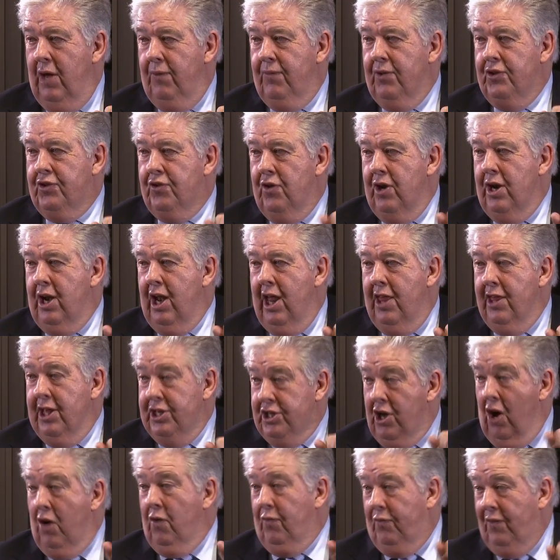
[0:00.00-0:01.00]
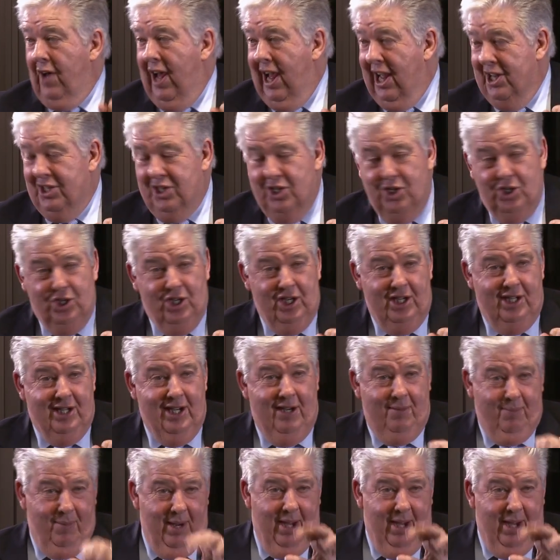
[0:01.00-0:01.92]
for these old farts, as she said,